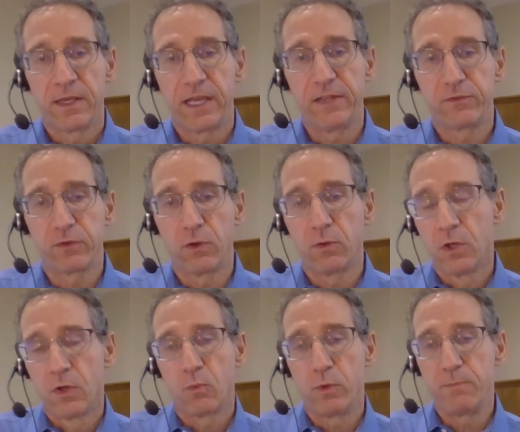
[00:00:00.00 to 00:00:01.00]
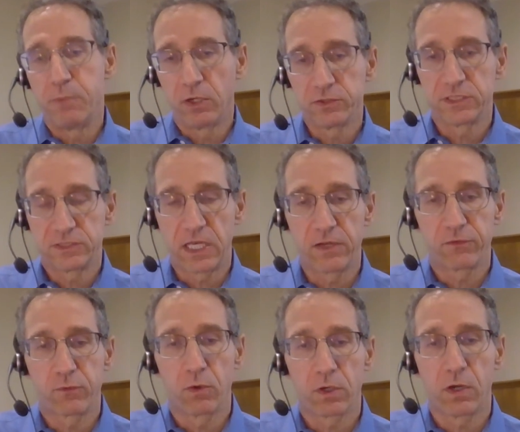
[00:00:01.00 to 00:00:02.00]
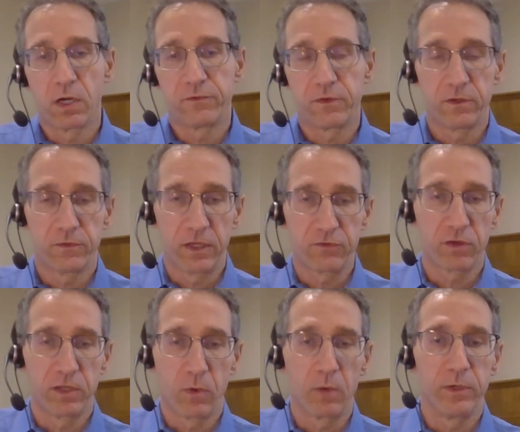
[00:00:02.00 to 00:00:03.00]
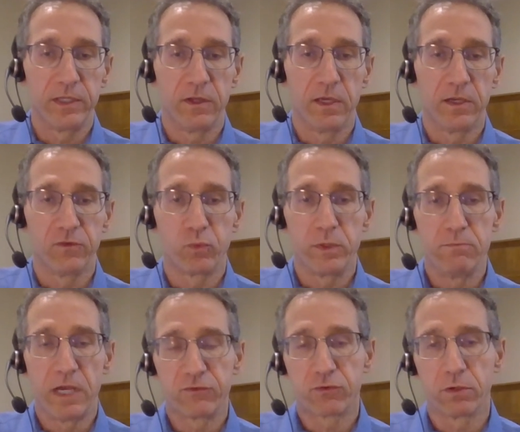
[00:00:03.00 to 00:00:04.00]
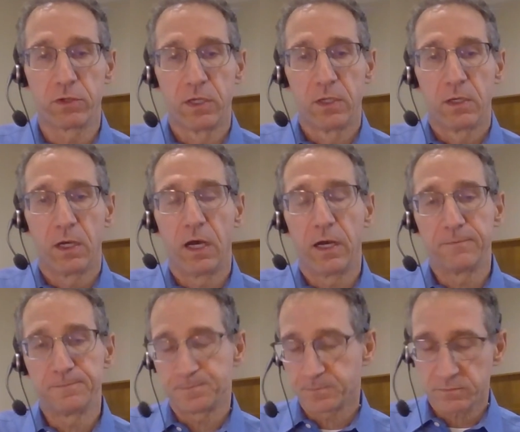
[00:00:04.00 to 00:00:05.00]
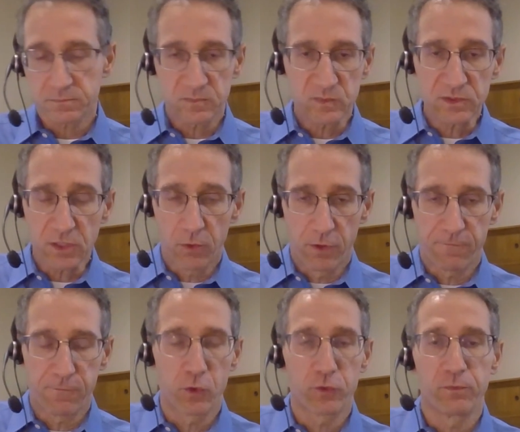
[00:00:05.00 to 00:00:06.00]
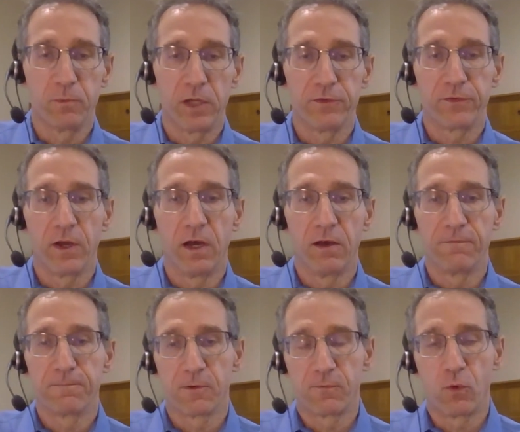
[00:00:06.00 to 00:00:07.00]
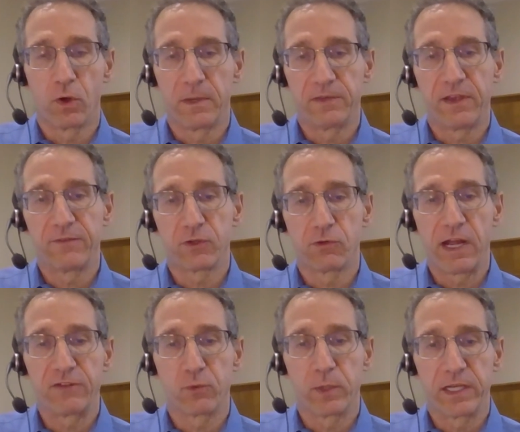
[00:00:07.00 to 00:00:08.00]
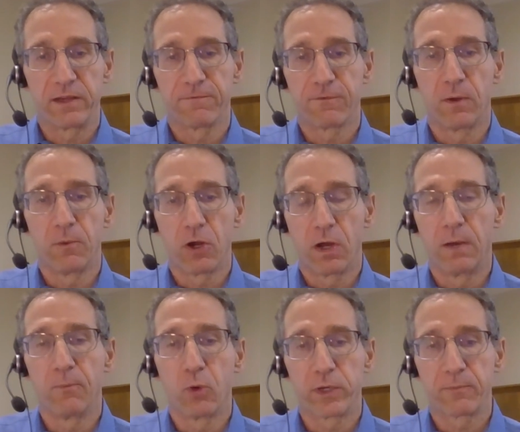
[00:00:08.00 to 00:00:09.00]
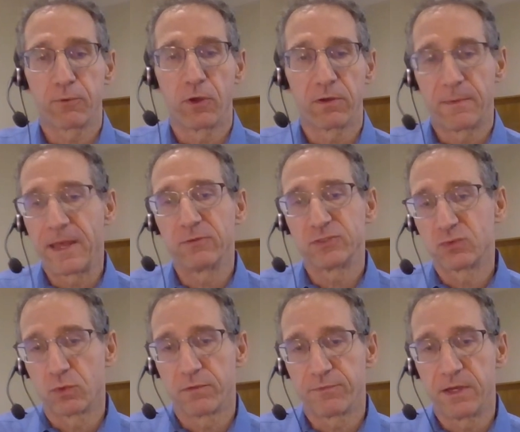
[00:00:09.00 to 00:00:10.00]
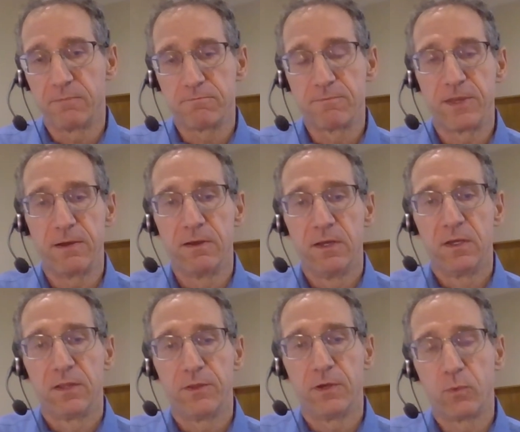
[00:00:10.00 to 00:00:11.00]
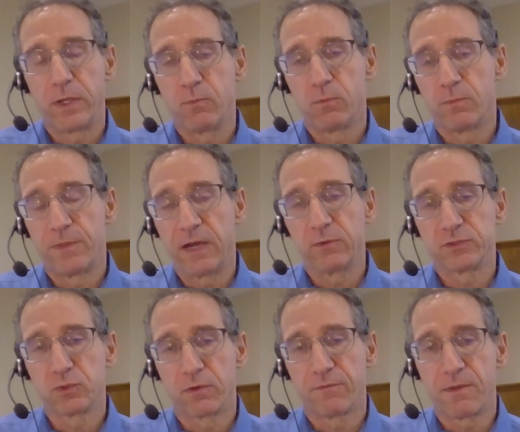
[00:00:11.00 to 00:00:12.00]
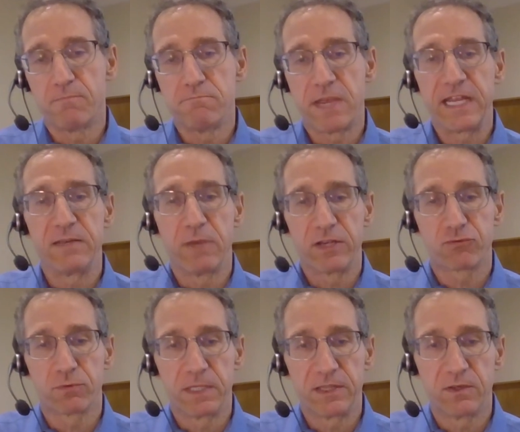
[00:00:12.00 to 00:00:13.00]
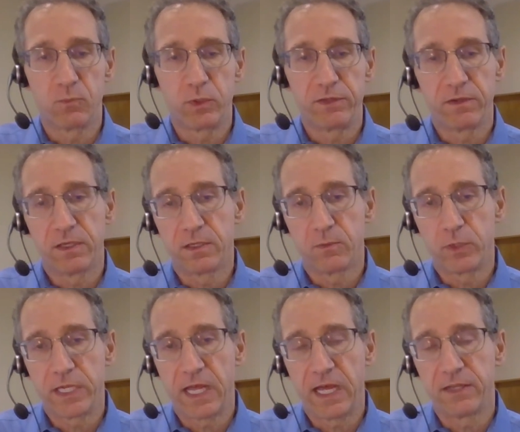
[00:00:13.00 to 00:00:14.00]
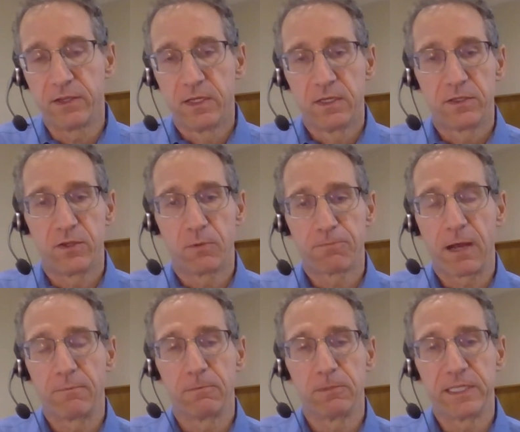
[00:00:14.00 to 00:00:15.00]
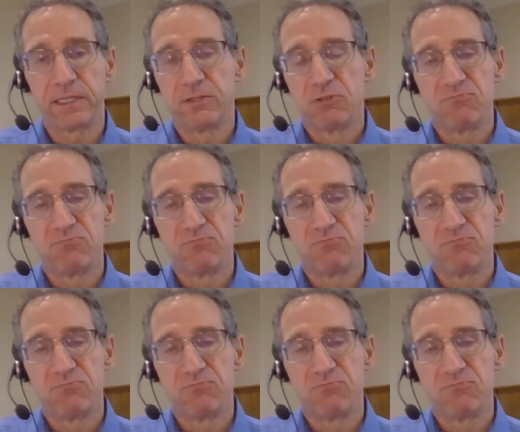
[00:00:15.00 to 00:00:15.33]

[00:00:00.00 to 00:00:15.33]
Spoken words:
And so we built a set of scorecards, and essentially what we did is we measured the first month of performance after graduating from our onboarding program. That was sort of that was sort of the main measurement that we did, and we had probably